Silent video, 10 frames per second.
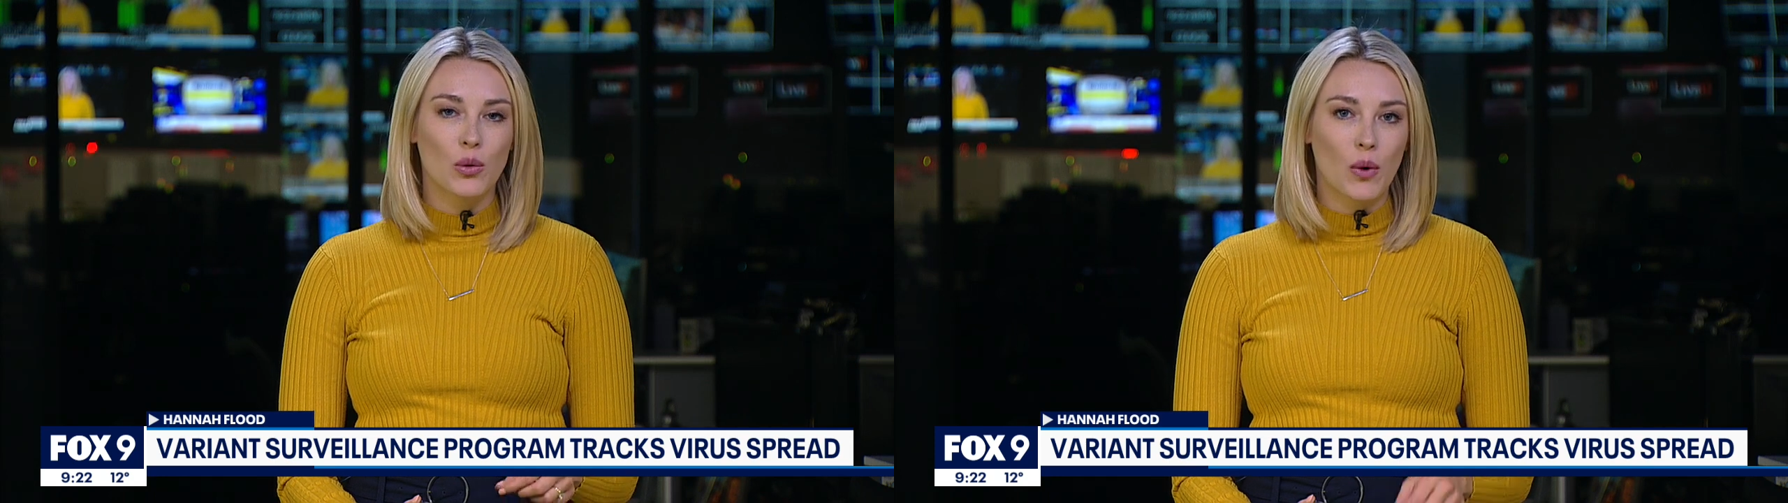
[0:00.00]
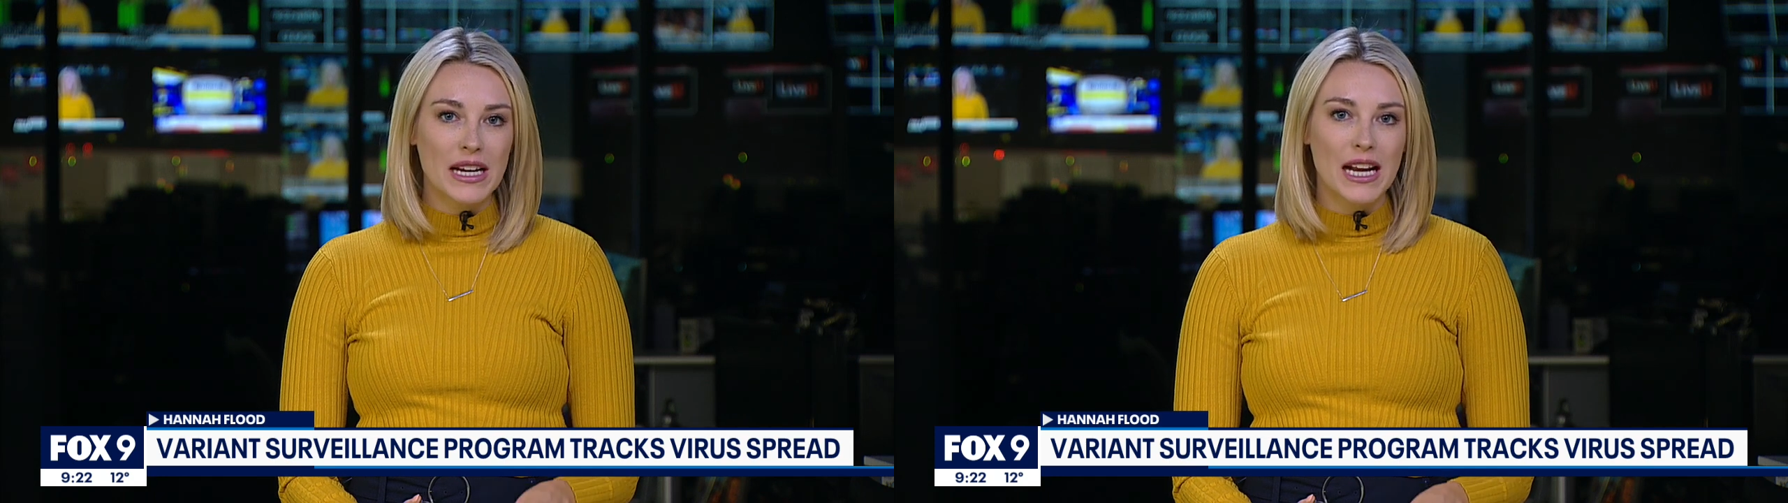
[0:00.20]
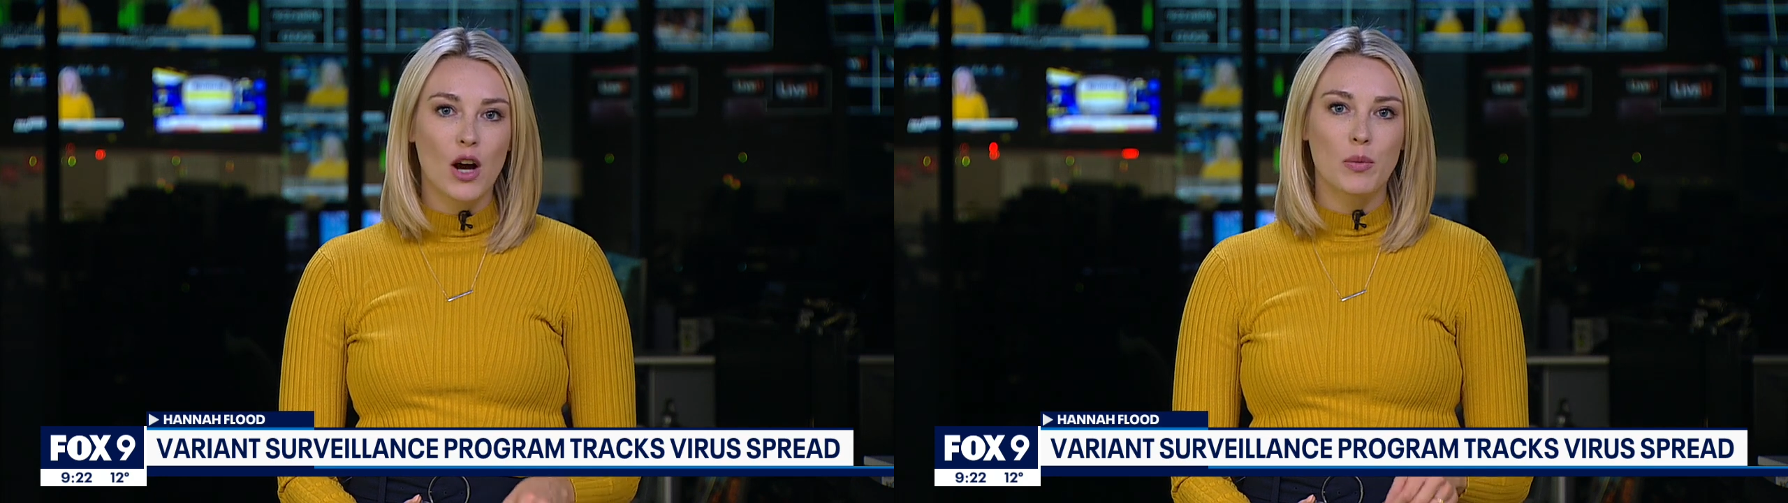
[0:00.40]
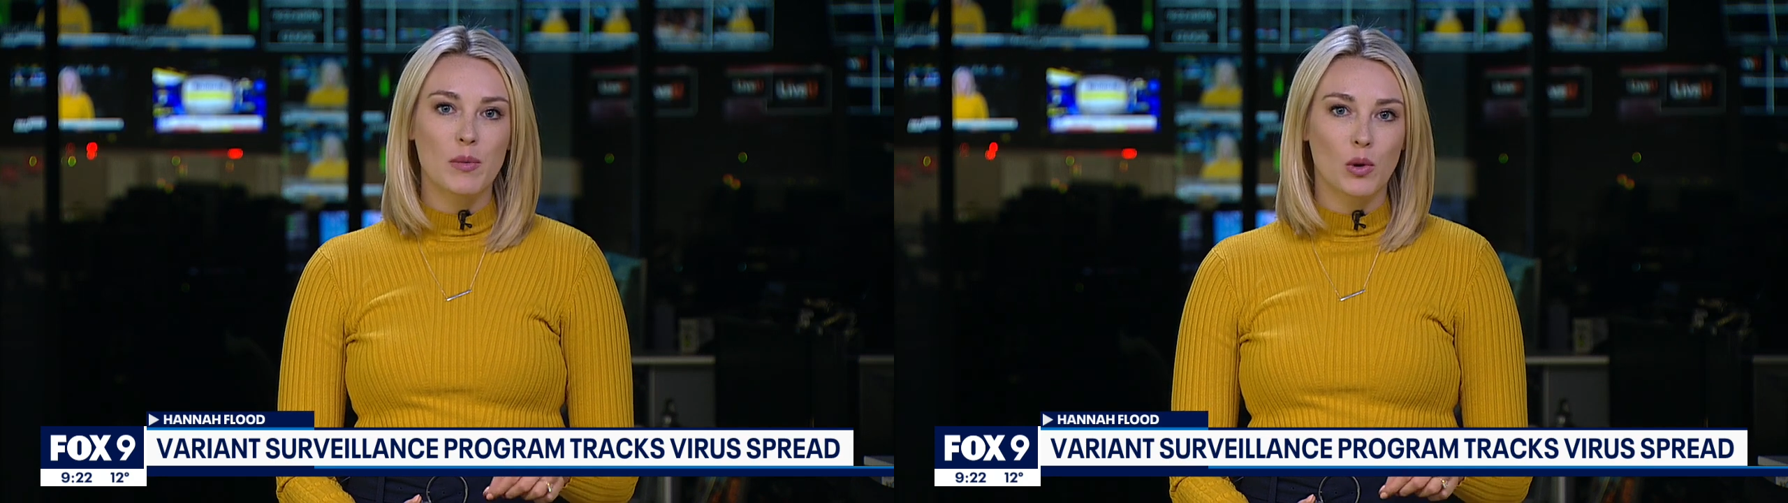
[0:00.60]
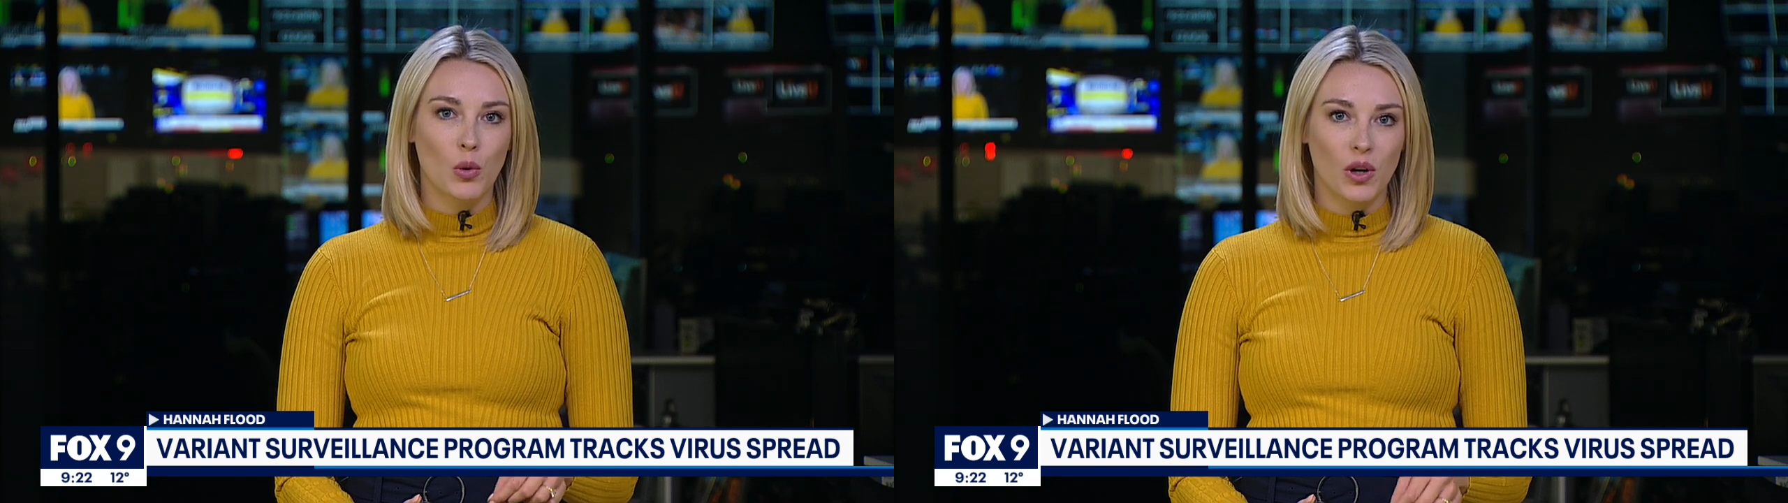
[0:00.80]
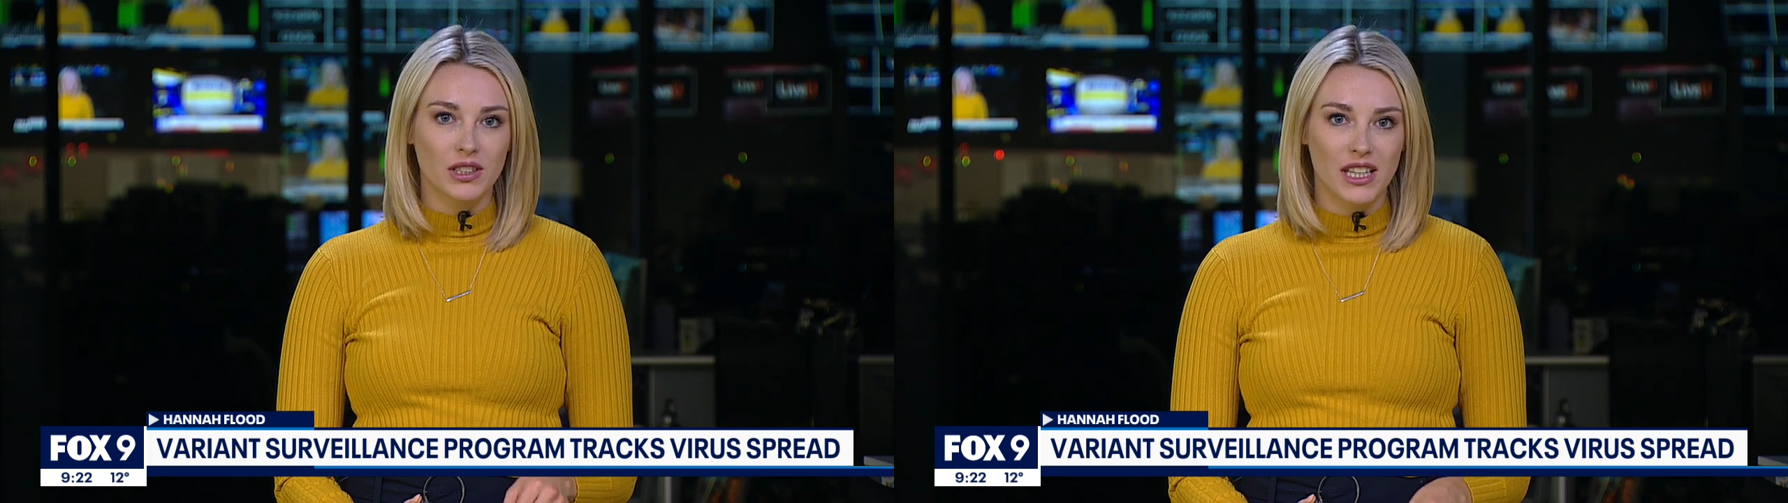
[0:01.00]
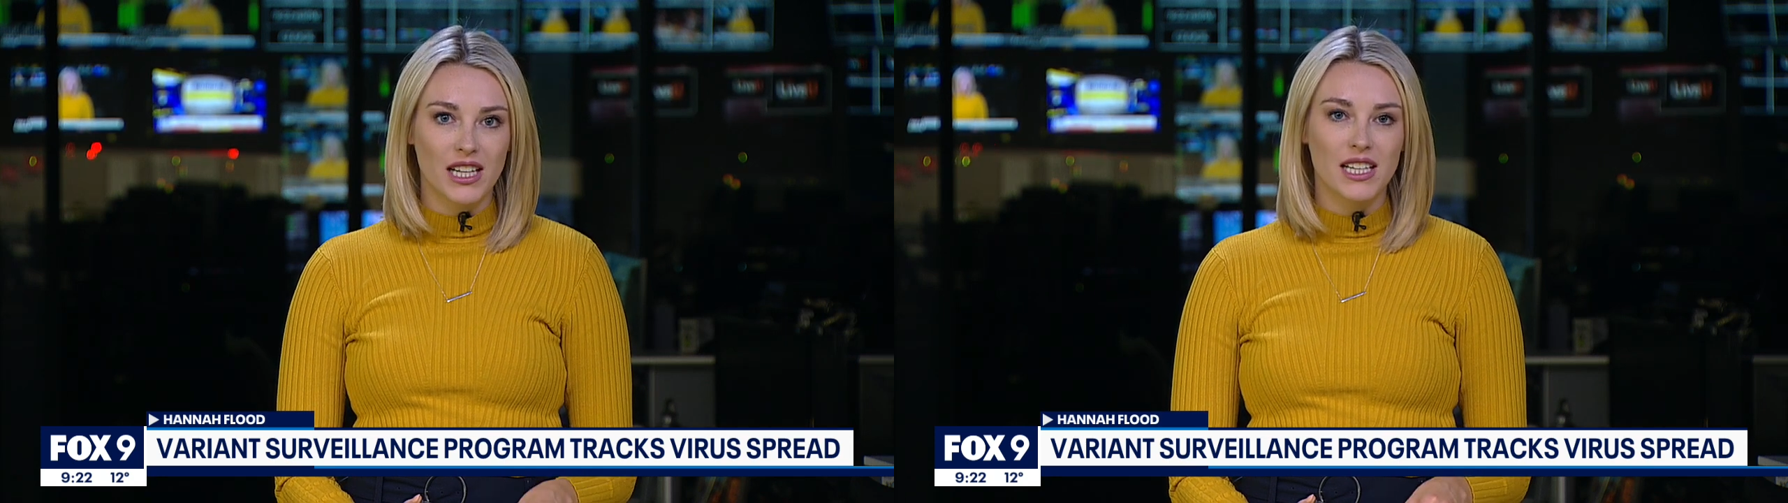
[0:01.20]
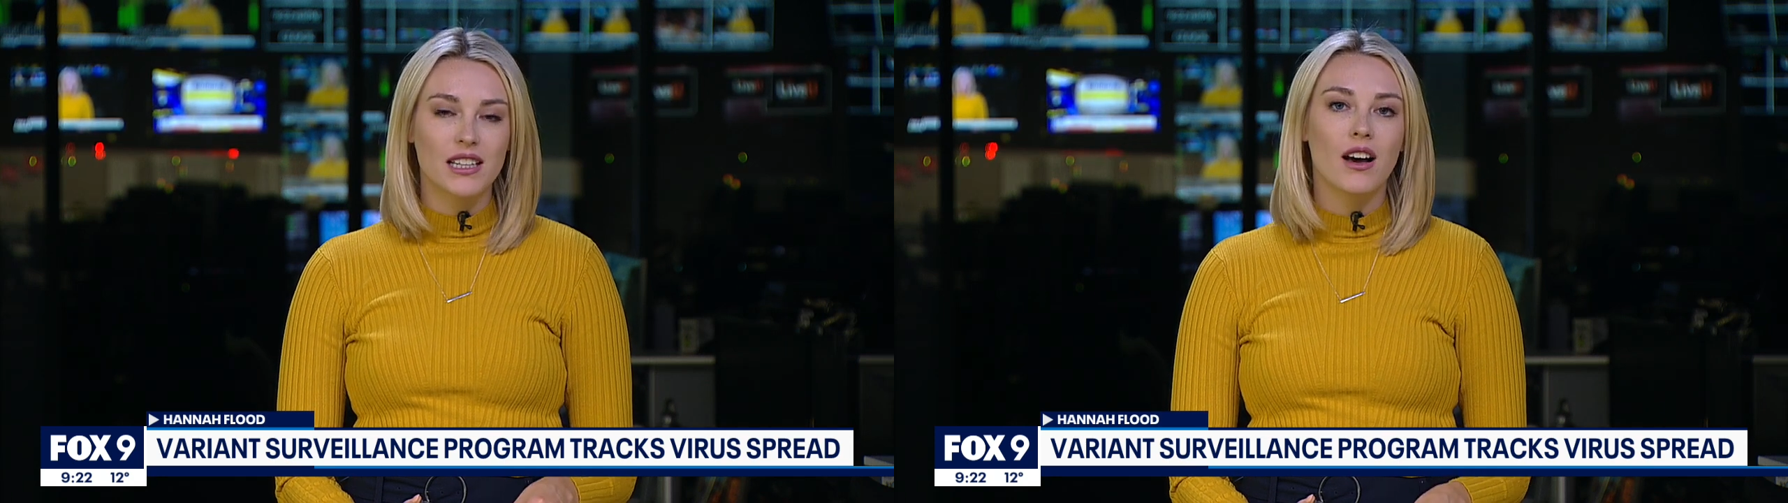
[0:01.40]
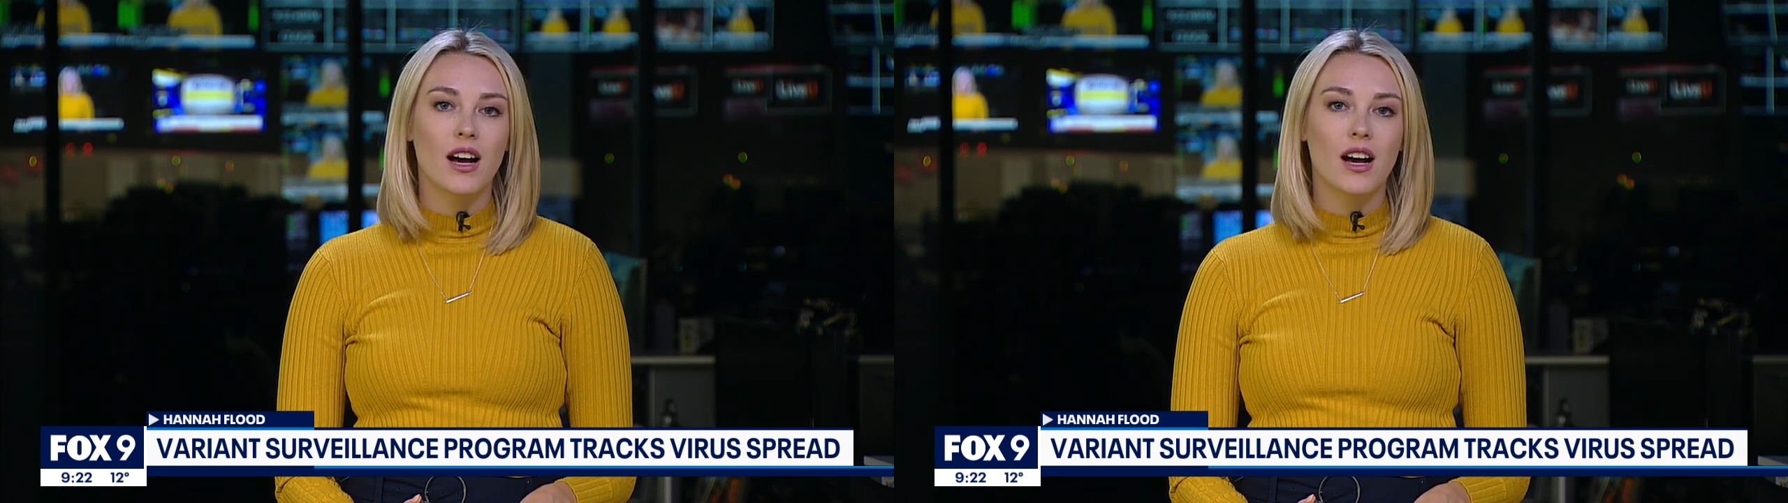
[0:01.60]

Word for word: right now people who are landing in the